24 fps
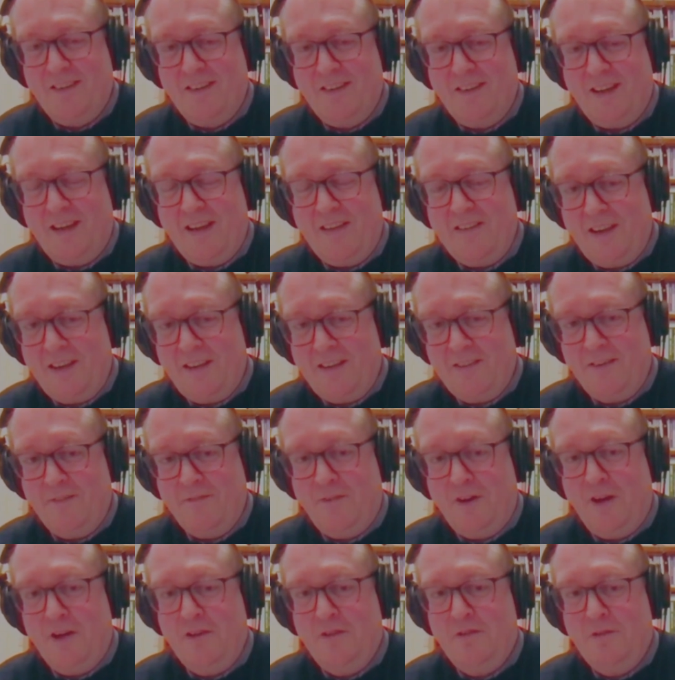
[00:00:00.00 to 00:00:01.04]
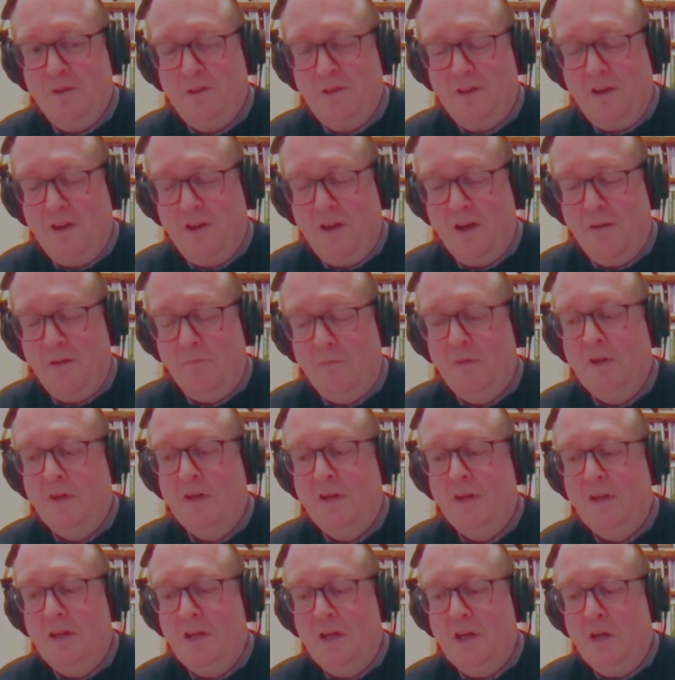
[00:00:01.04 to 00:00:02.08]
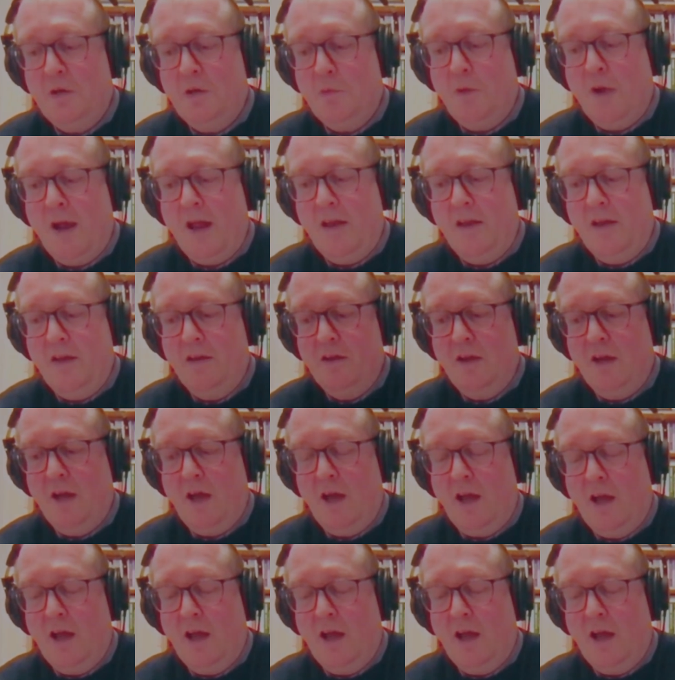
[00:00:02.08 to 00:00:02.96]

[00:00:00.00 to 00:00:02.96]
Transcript: They testify to a time when